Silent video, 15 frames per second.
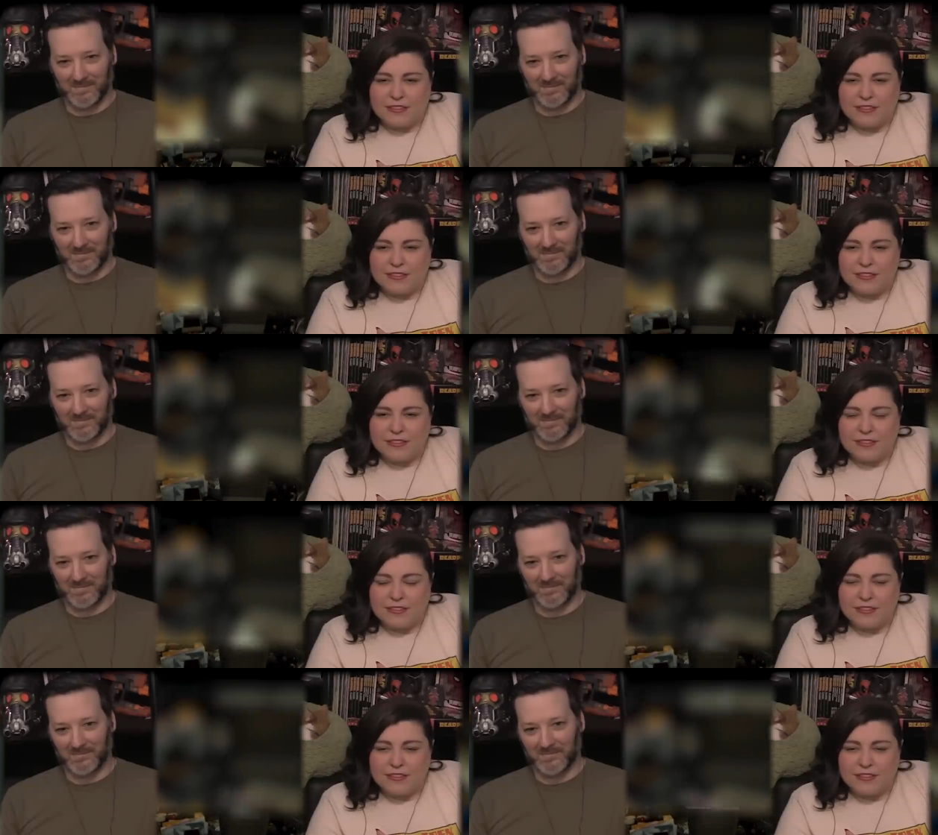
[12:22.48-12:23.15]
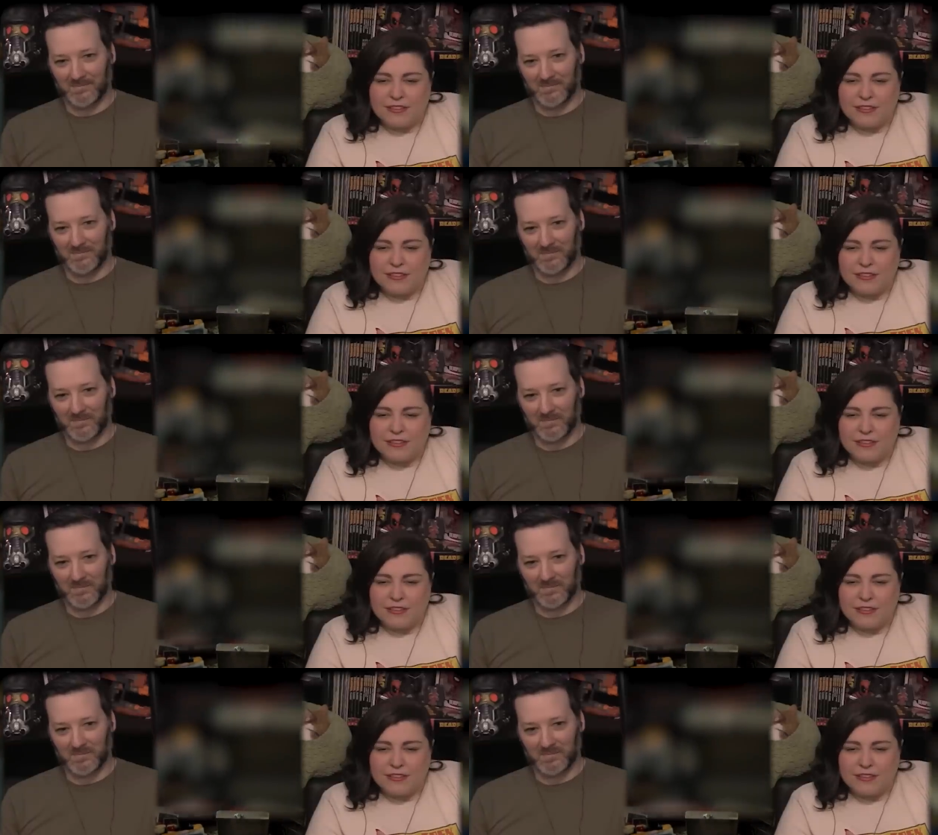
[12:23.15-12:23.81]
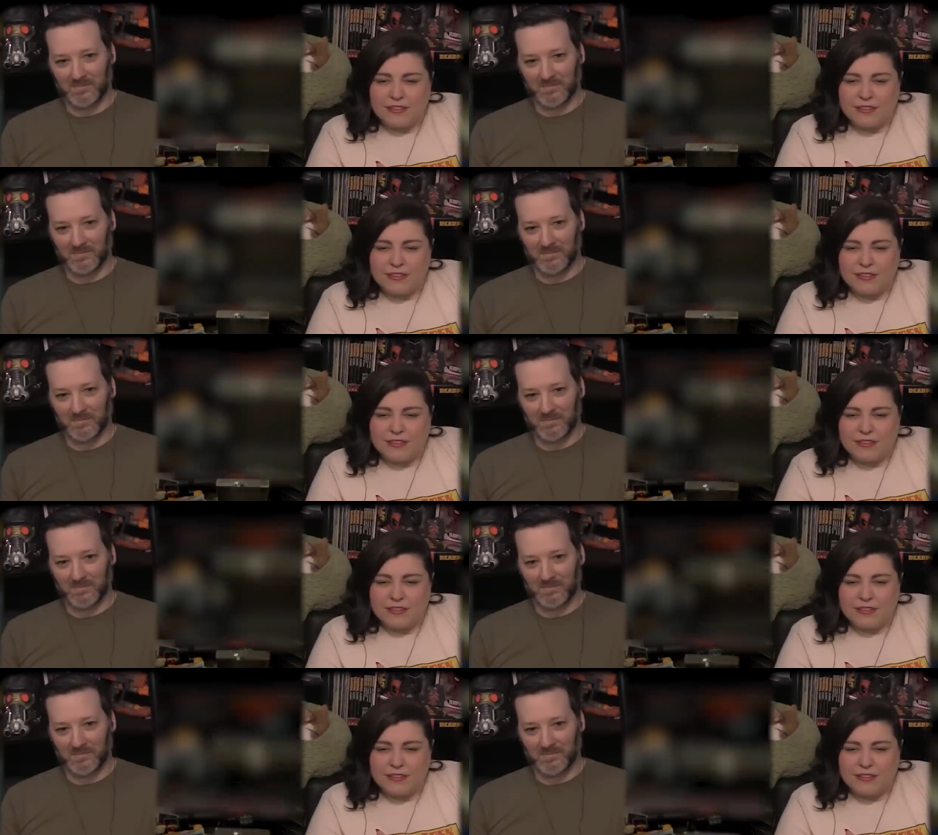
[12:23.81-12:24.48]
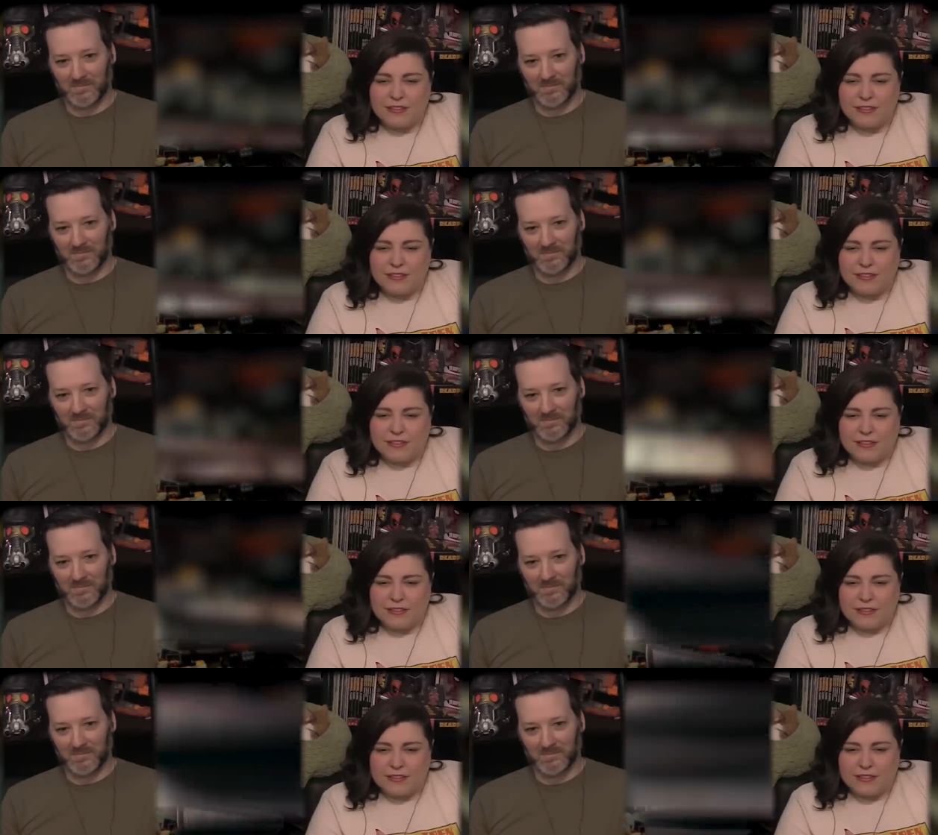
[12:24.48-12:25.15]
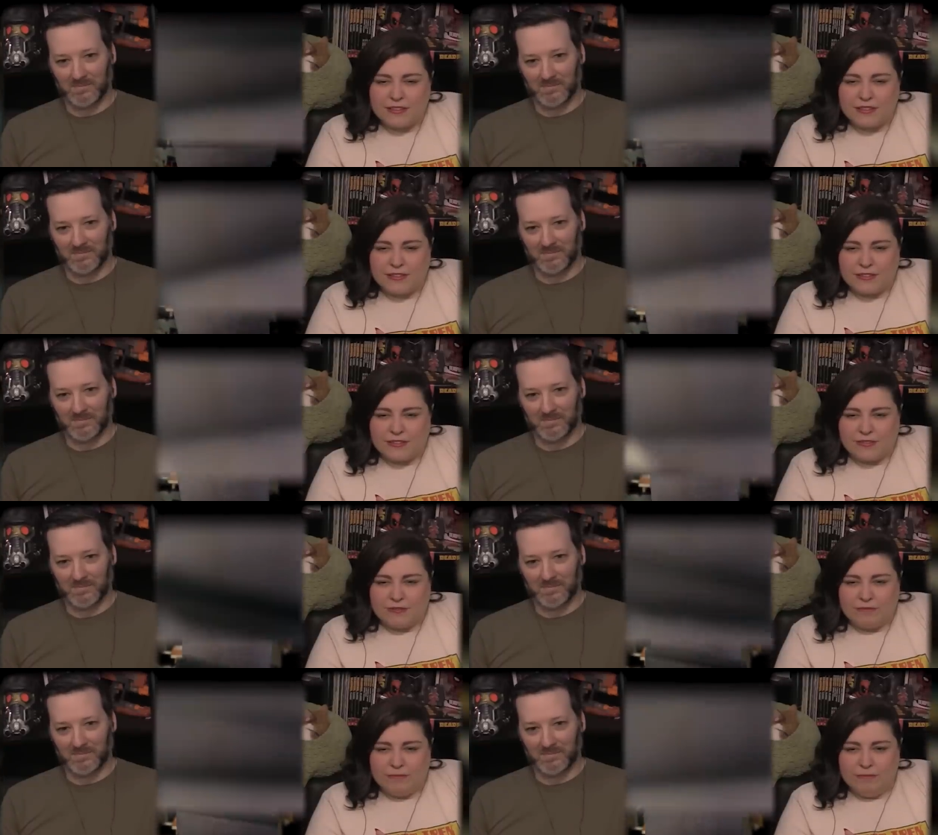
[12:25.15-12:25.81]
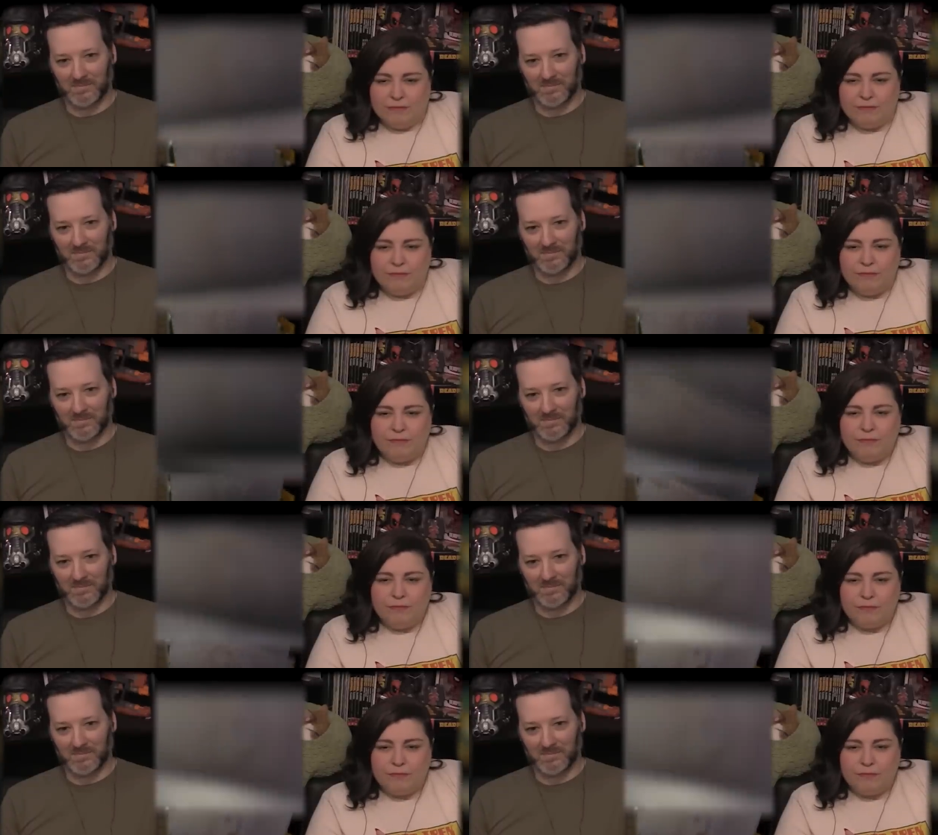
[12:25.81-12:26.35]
[no speech]